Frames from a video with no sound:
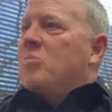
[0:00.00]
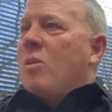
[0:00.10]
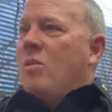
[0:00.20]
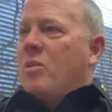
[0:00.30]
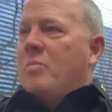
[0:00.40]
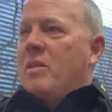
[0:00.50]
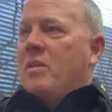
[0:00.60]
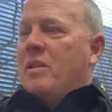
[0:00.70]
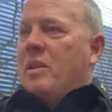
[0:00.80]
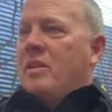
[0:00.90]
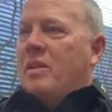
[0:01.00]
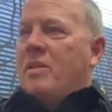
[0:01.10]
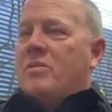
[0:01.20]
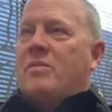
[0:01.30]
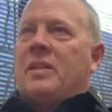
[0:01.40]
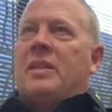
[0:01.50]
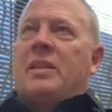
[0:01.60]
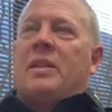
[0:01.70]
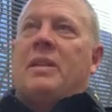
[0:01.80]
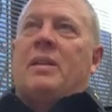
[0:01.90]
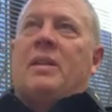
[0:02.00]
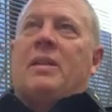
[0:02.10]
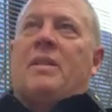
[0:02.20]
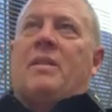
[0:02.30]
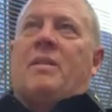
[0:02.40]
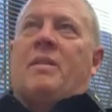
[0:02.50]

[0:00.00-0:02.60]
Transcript: small community in the country mm -hmm.